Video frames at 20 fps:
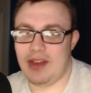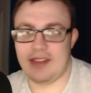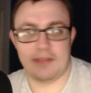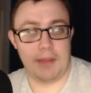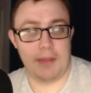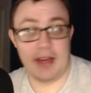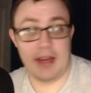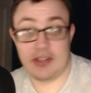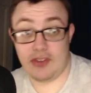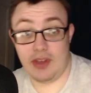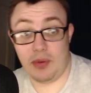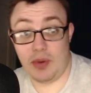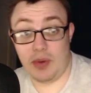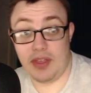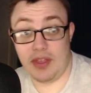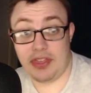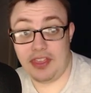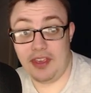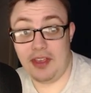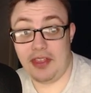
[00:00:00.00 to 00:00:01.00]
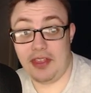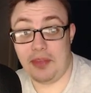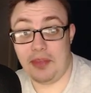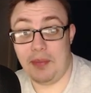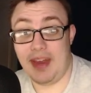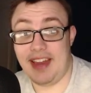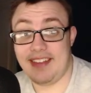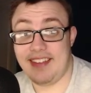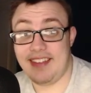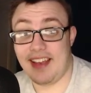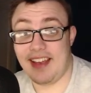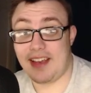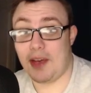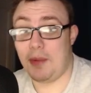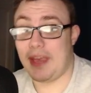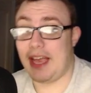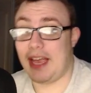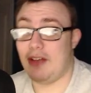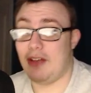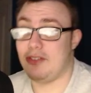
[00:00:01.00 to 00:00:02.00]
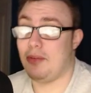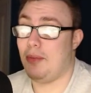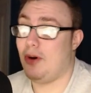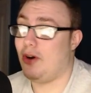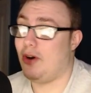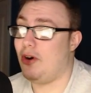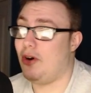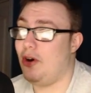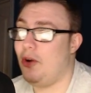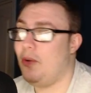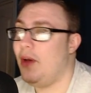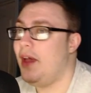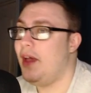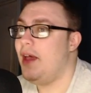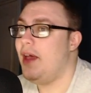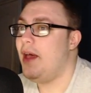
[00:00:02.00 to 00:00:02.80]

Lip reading: especially with the mini set coming out tomorrow.